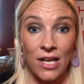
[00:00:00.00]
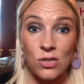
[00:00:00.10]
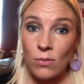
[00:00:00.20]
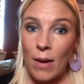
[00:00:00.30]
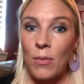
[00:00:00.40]
it
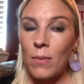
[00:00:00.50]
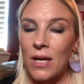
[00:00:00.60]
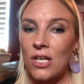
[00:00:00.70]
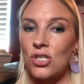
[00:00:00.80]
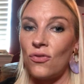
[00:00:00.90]
is. Remember,
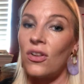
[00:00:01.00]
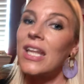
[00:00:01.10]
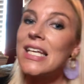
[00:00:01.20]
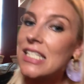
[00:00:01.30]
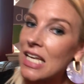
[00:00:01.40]
because you've
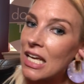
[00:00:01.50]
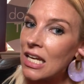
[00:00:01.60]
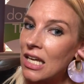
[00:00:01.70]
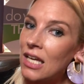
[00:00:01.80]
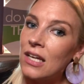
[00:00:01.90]

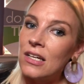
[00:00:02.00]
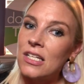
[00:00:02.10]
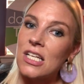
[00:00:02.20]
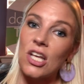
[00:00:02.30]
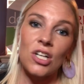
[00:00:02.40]
listened
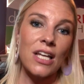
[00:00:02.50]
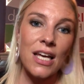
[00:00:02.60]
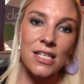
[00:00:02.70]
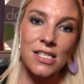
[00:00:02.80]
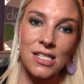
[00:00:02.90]
to their
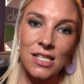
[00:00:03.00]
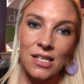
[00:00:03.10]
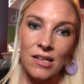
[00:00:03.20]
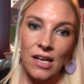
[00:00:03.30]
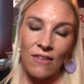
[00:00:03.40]
list
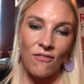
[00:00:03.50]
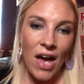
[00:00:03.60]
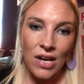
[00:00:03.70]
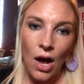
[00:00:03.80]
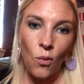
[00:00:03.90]
and
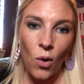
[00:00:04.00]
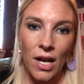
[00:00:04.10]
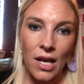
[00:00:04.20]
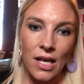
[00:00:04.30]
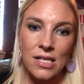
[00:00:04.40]
found out what
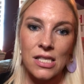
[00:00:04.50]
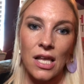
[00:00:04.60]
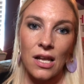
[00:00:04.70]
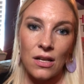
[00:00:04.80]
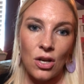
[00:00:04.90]
it is
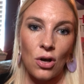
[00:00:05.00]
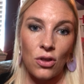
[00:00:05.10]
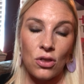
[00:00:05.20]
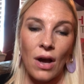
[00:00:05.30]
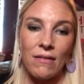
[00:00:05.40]
that,
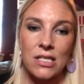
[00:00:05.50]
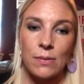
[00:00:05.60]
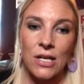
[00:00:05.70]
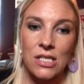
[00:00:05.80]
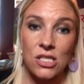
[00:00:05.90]
the Thrive
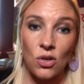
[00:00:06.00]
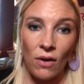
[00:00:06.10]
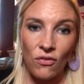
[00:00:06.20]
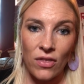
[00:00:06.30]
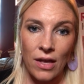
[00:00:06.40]
experience is
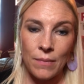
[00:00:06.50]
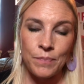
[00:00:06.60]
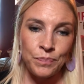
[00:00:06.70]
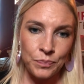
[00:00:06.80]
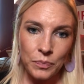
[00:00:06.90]
doing for them.
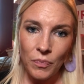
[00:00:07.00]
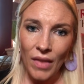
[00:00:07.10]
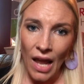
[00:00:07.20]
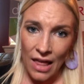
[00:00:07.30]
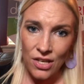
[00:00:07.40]

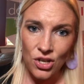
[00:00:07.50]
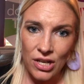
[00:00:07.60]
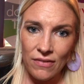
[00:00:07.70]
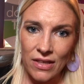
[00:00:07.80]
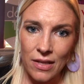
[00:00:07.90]
And then you're
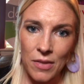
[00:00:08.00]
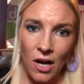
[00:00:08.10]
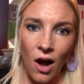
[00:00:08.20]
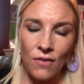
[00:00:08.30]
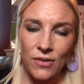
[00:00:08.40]
giving them the
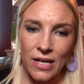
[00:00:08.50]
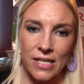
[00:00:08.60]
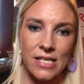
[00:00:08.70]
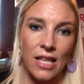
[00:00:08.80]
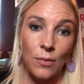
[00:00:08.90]

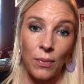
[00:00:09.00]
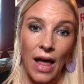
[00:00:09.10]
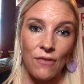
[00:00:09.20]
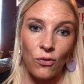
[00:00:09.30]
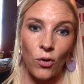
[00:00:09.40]
confidence and the
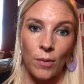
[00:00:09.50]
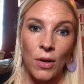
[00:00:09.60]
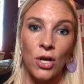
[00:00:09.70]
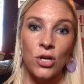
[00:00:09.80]
platform